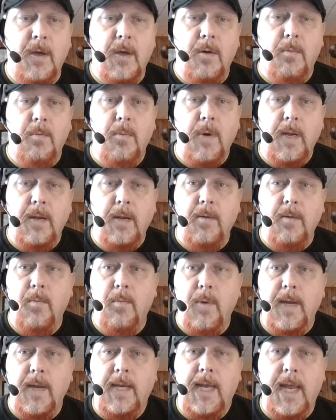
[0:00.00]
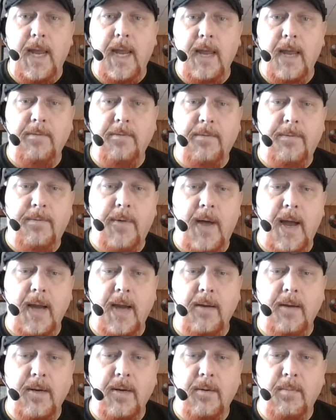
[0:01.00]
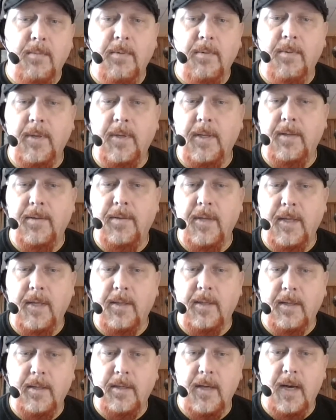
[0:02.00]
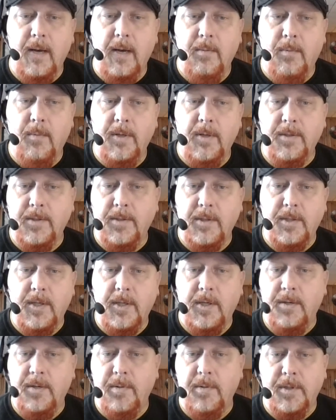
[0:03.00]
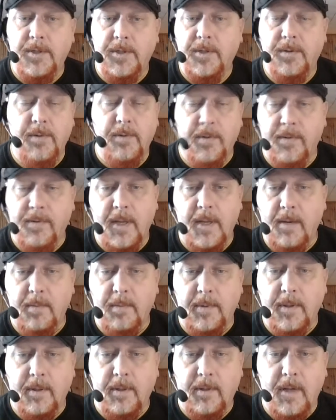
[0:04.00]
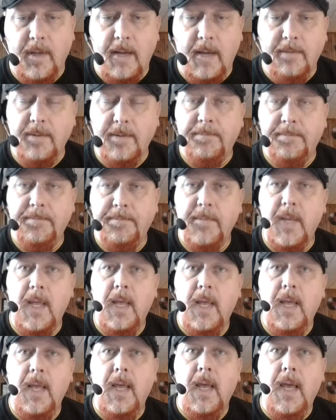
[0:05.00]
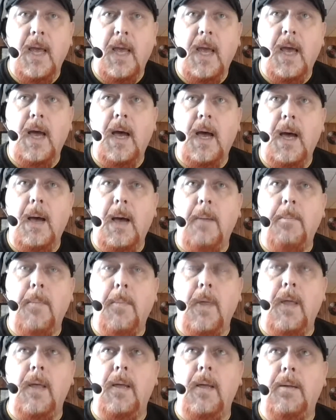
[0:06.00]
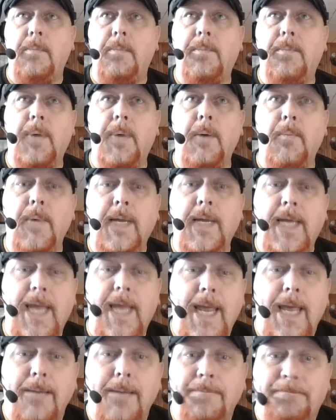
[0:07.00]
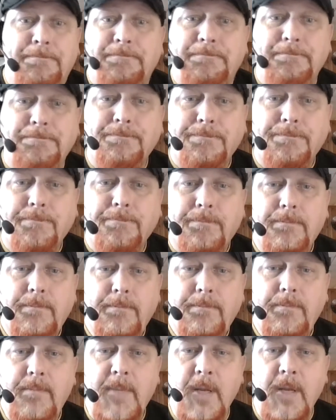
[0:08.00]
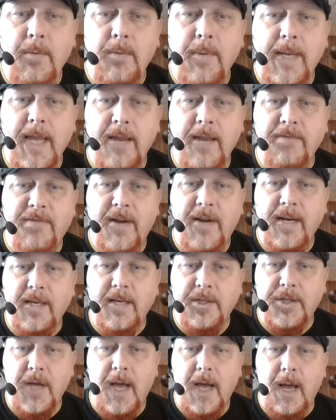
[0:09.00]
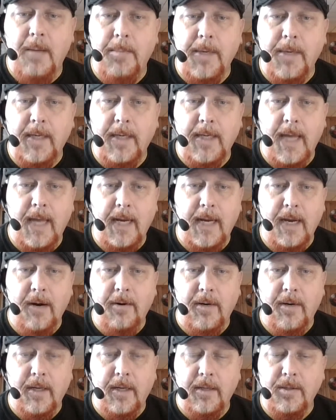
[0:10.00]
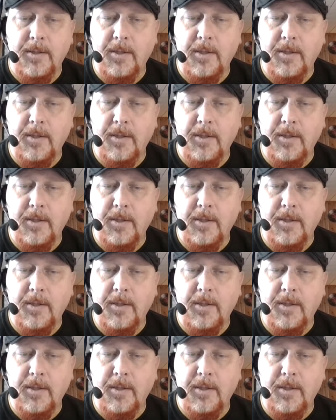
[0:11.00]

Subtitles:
We can't find, we really think that God wants us to do a certain thing with our lives, but we can't find a job in that area.